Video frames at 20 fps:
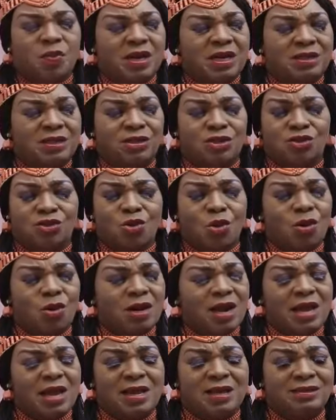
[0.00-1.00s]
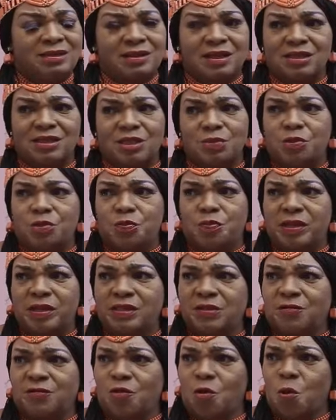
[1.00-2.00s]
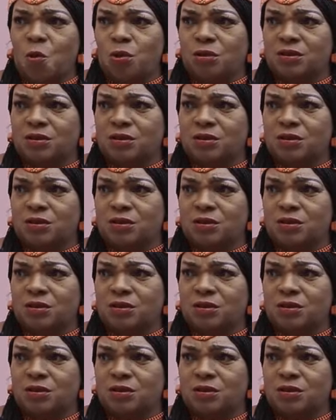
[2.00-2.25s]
Okay, talk like a sensible person for